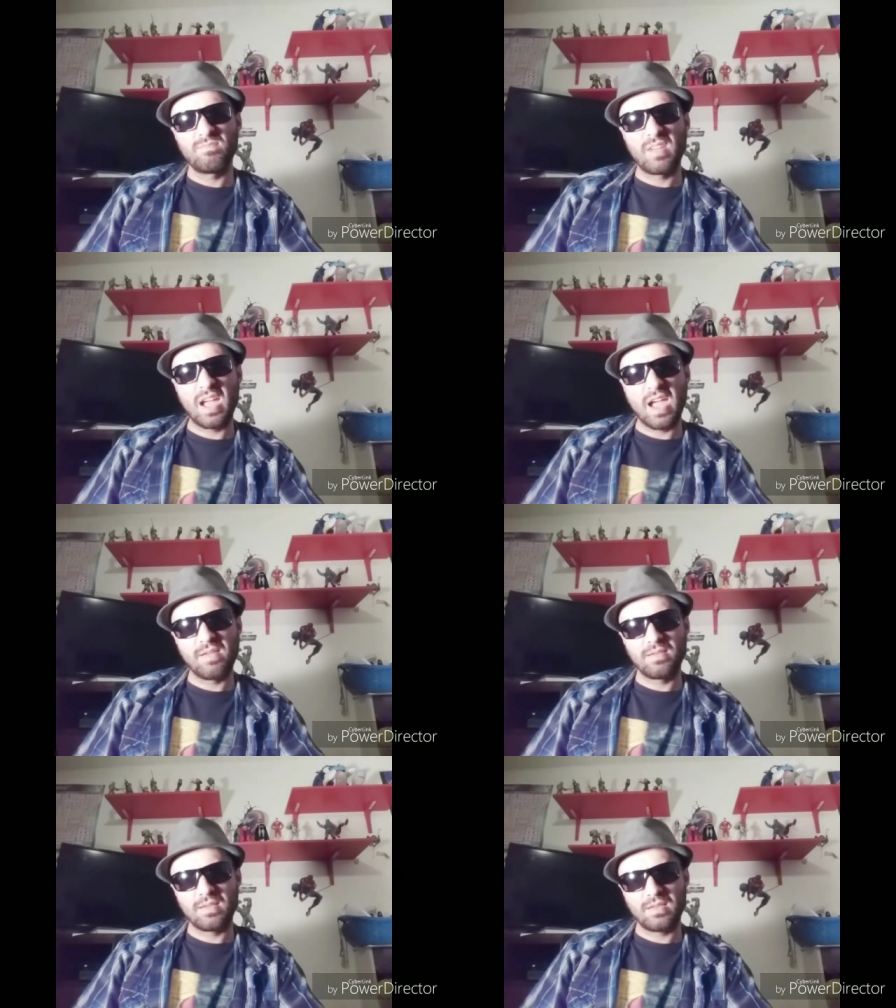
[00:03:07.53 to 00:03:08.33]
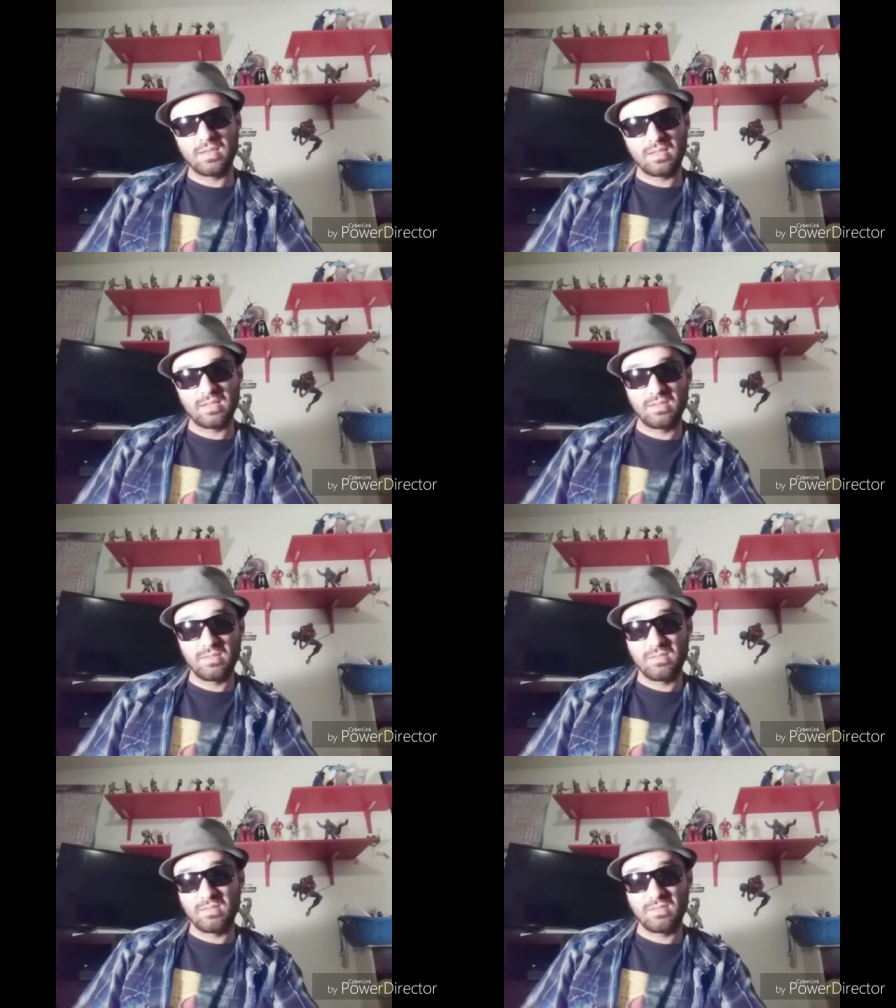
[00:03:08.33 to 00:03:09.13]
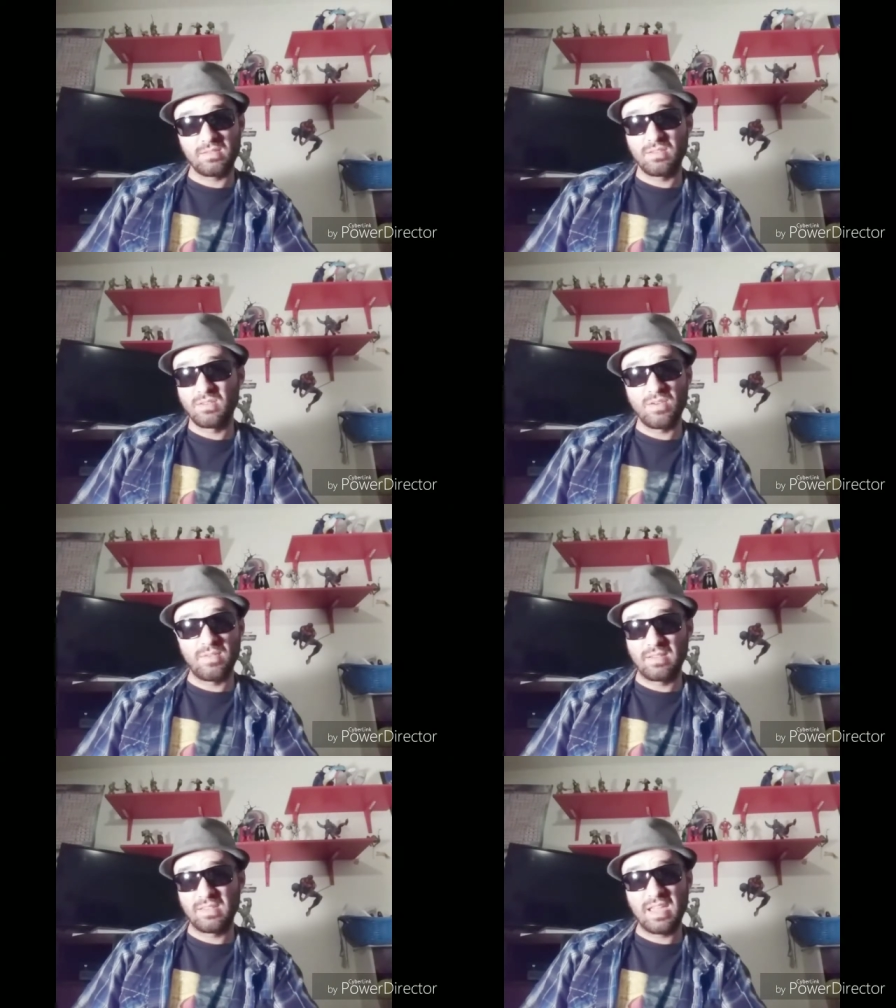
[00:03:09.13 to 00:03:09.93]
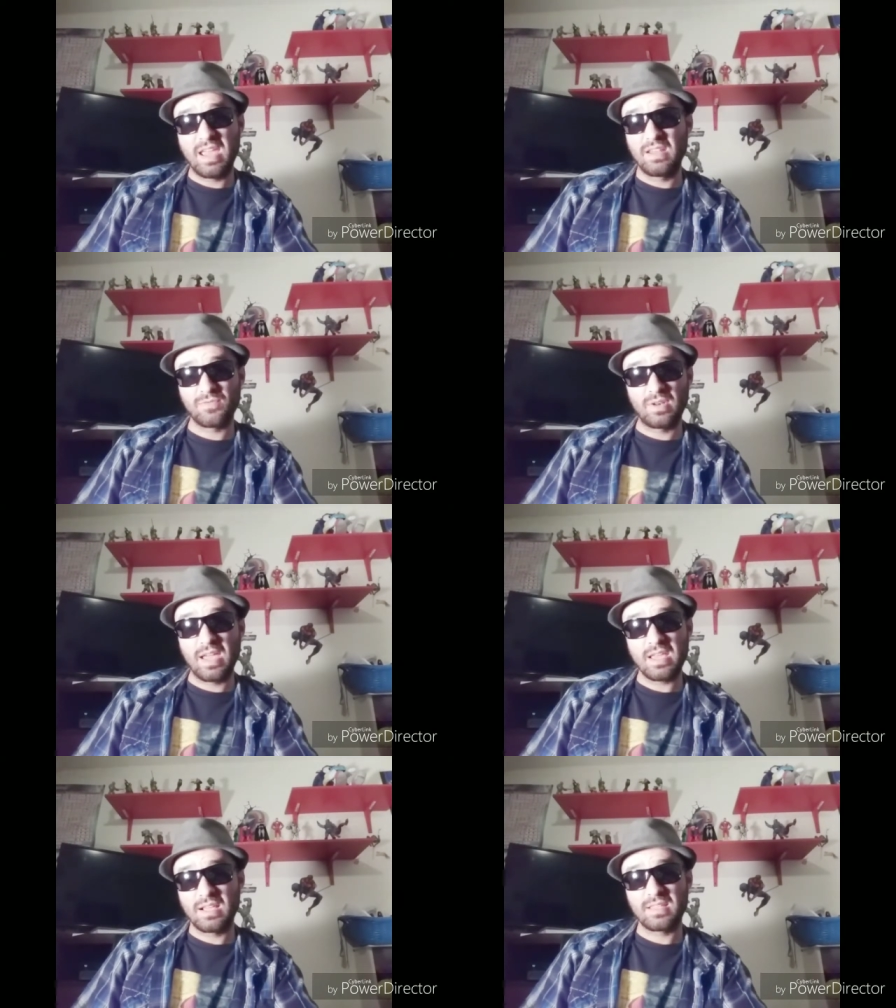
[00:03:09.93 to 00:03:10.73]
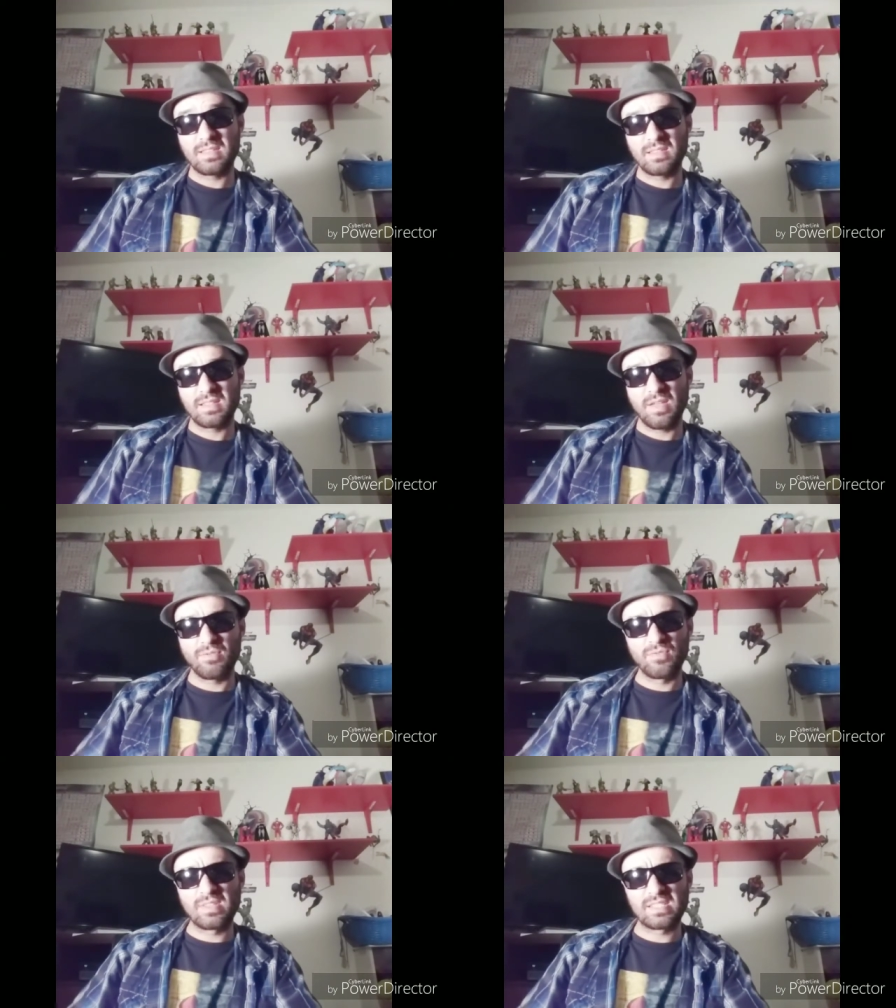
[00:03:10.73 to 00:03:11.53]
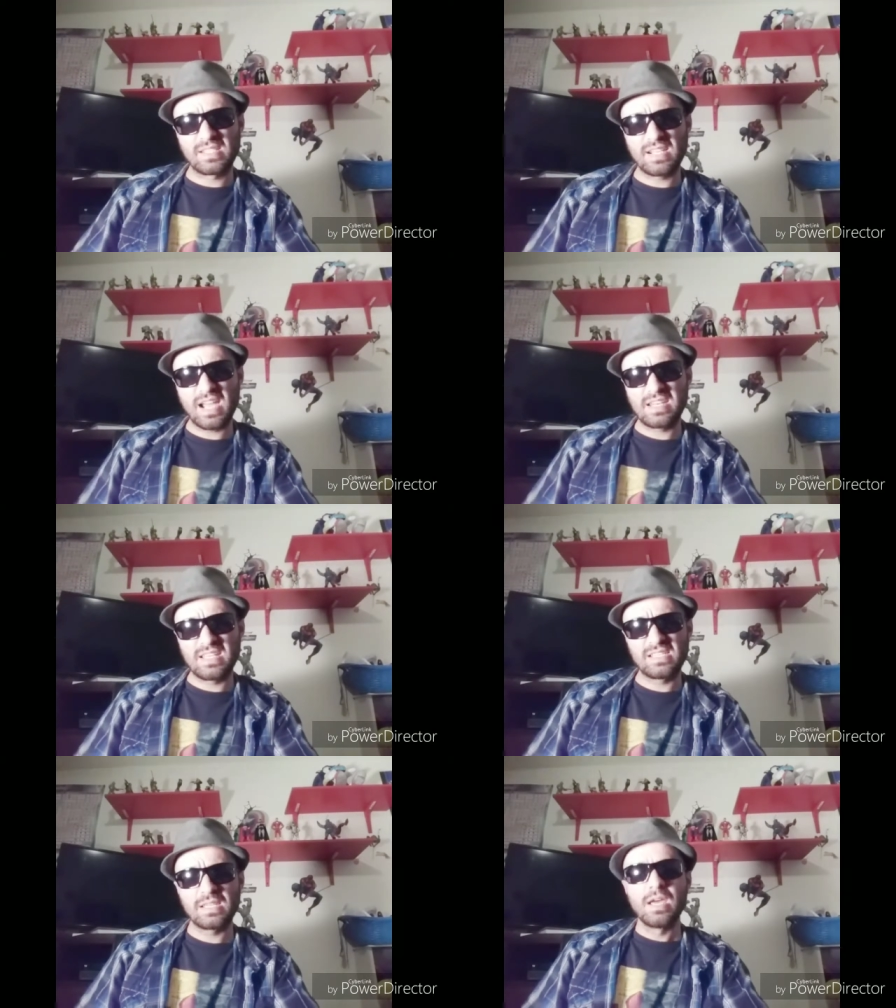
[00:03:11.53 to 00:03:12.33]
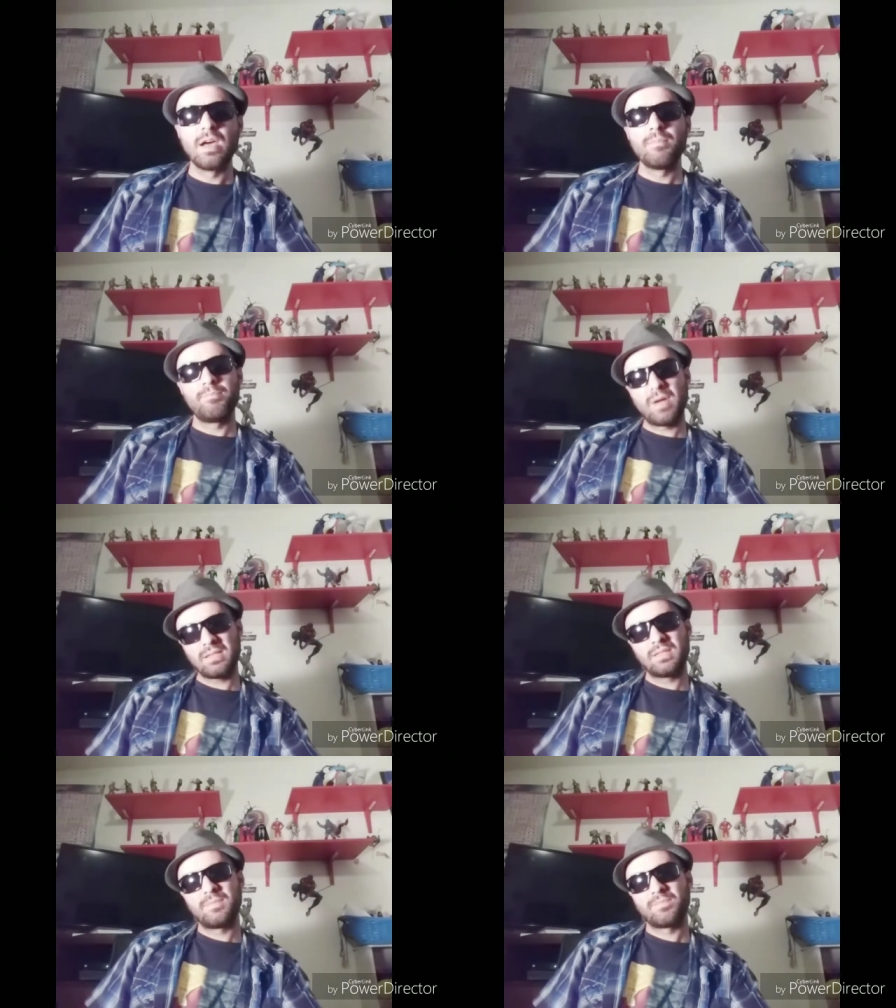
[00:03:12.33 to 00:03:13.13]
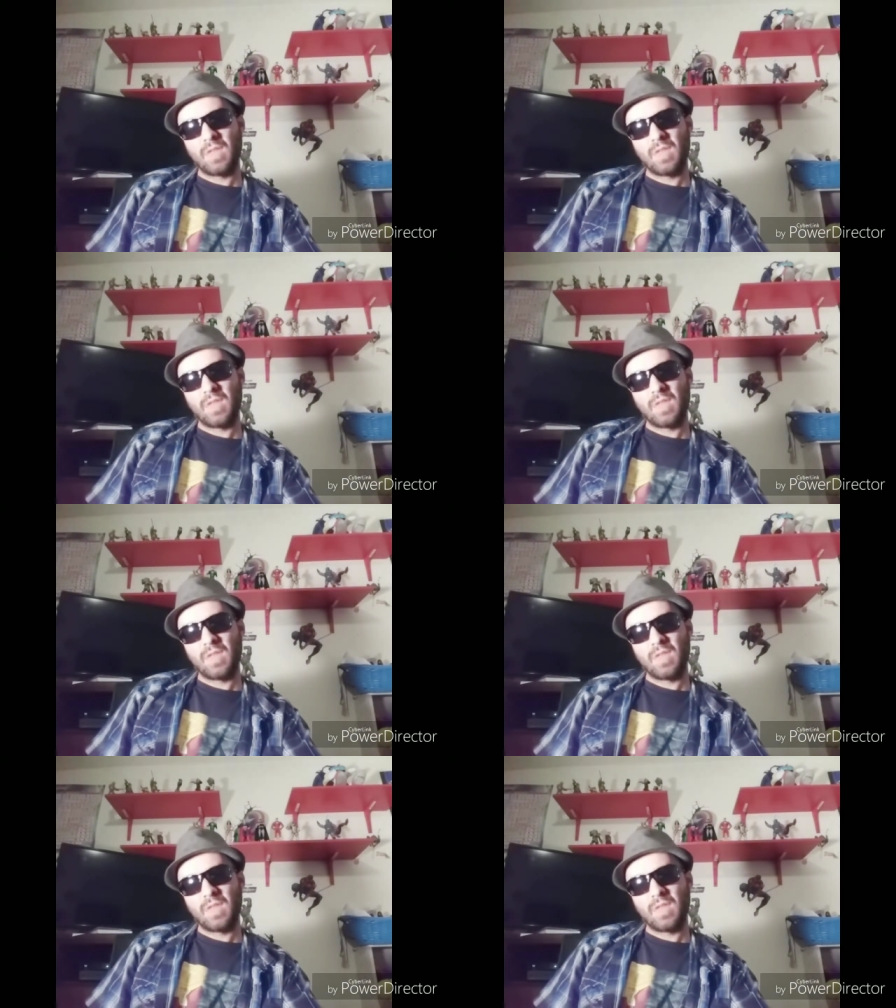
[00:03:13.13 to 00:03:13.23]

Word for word: I don't know what the 80s were like because I was raised in the 90s, but